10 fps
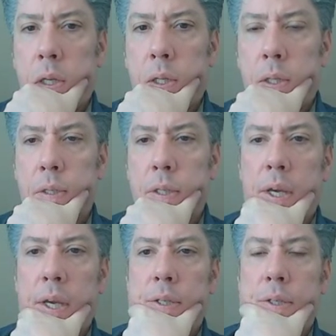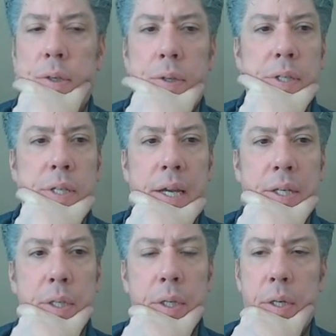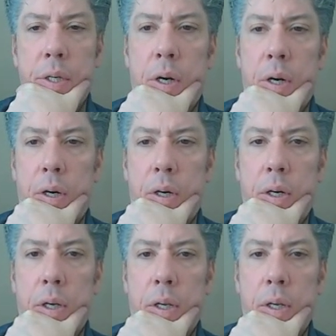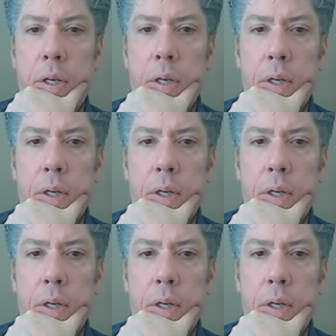Let's see. As soon as I turn on...